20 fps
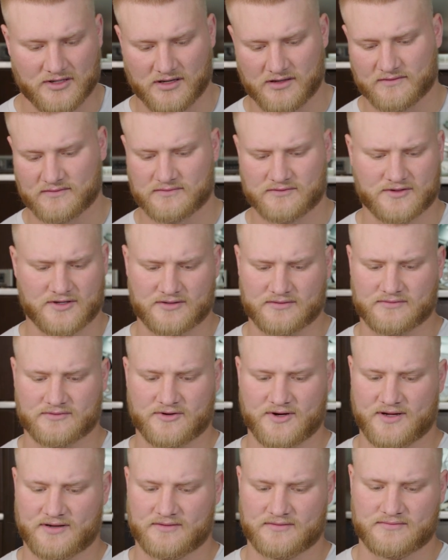No, good,
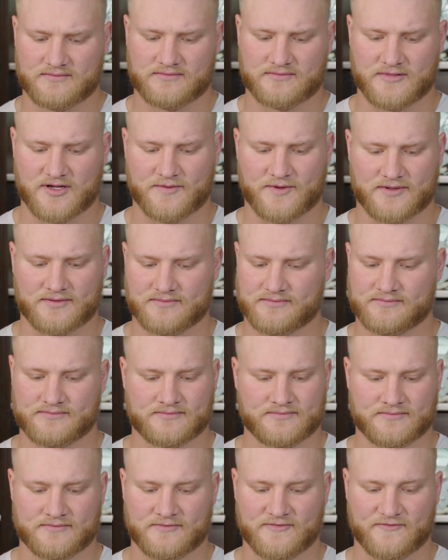great. I mean,
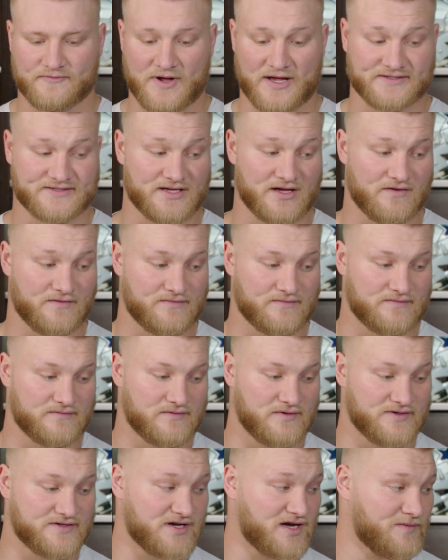myself.
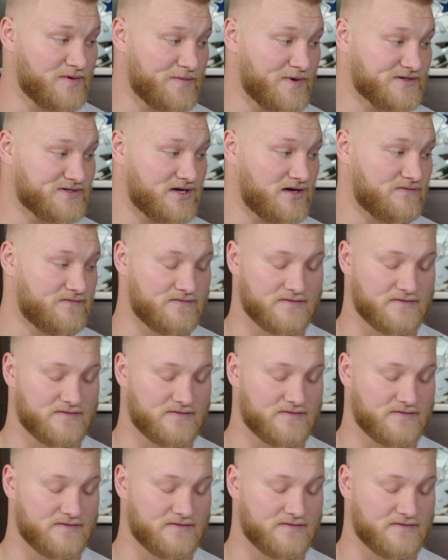You're talking about myself.